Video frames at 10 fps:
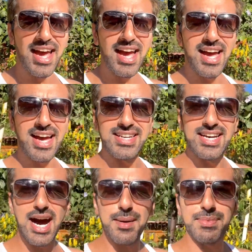and
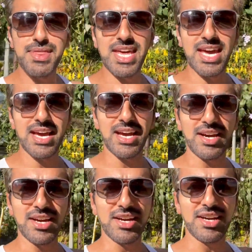up
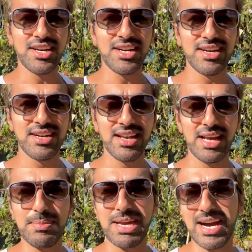there,
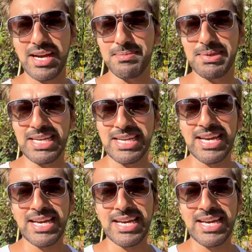like behind me,